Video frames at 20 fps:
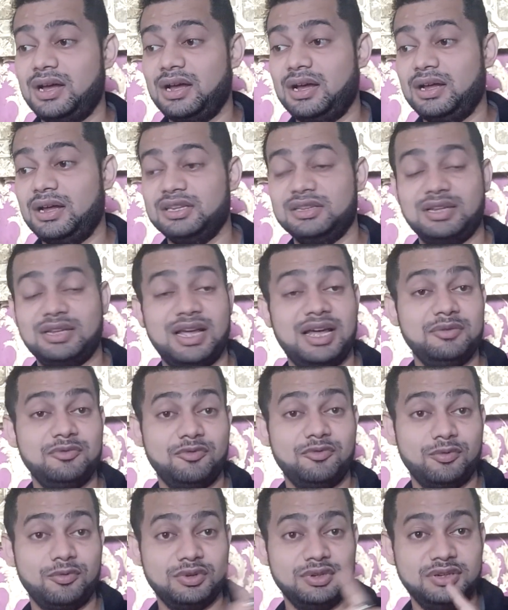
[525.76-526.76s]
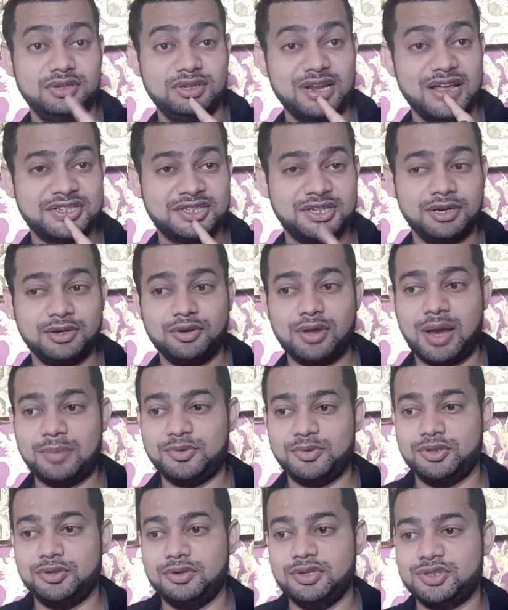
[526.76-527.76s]
then next thing you have to
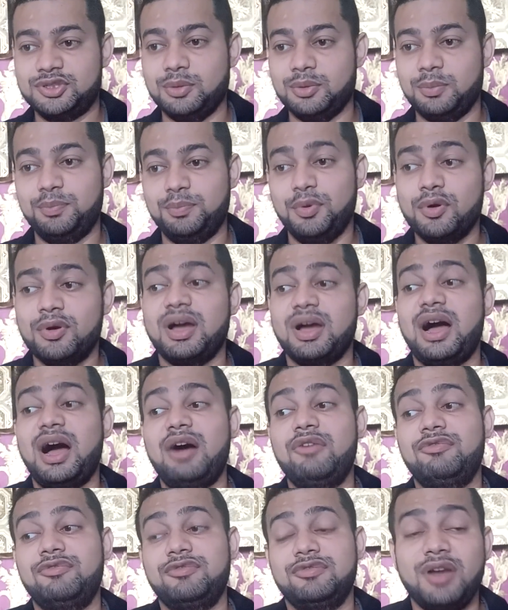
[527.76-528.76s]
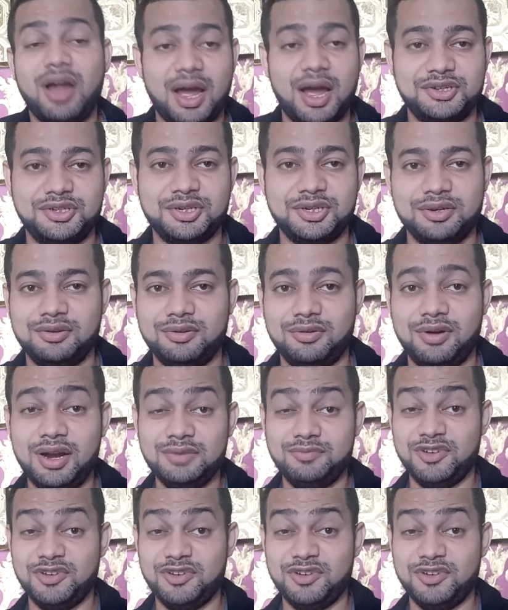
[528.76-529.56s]
do is to book a flight, right?